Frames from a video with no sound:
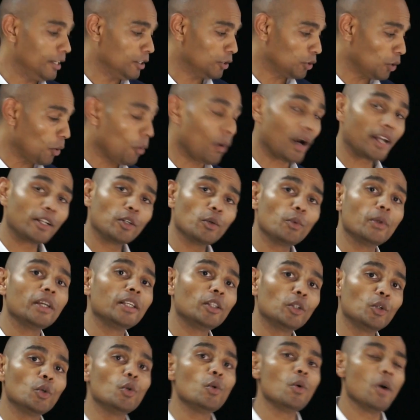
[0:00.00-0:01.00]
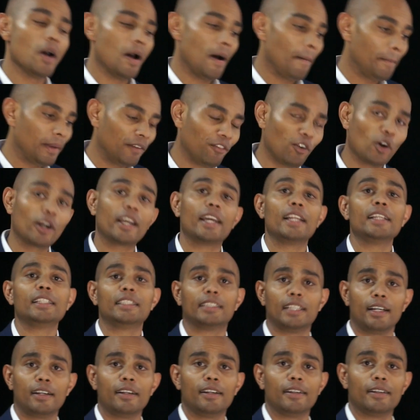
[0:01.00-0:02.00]
So what do we do before getting
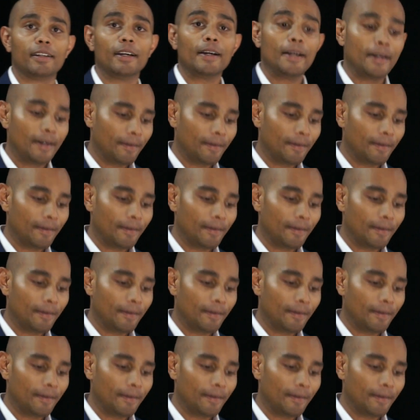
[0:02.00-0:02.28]
started?